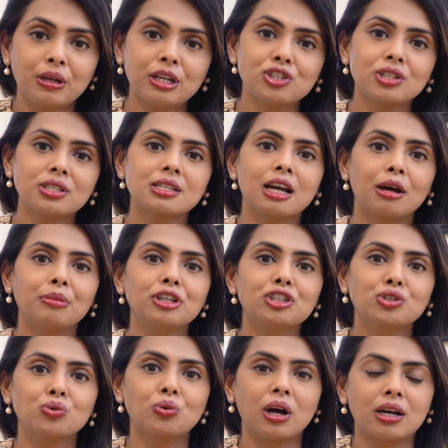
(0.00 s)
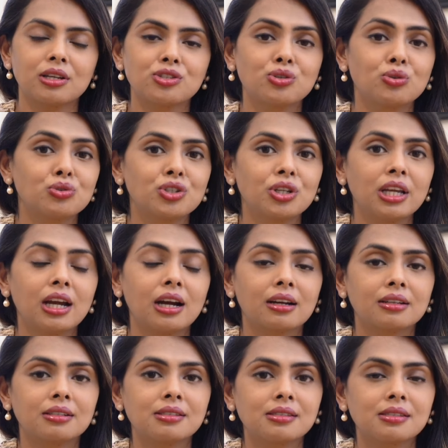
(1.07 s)
patients coming to us usually are
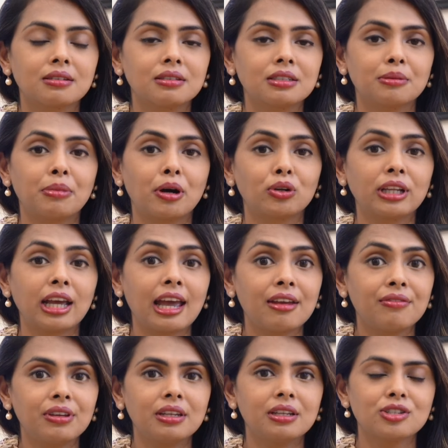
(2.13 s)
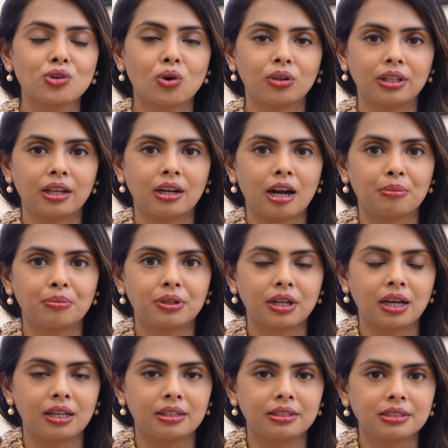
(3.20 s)
concerned about heaviness on their upper
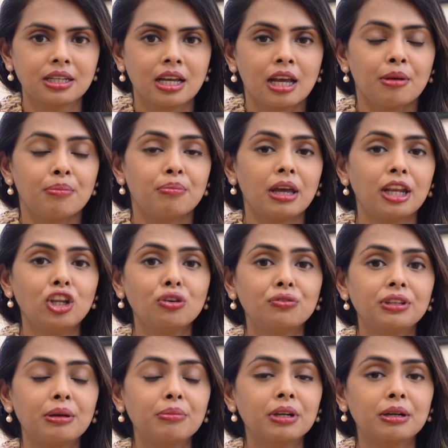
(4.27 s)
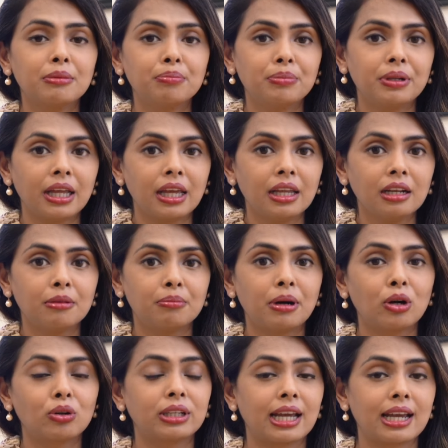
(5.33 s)
eyelid. Many of them complain
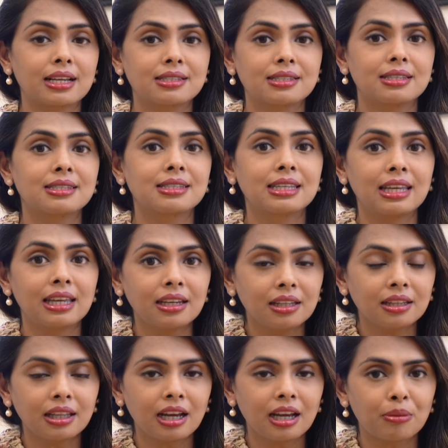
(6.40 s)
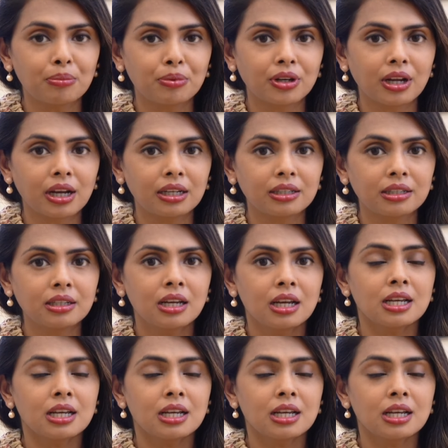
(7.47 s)
about excess skin in the upper eyelid.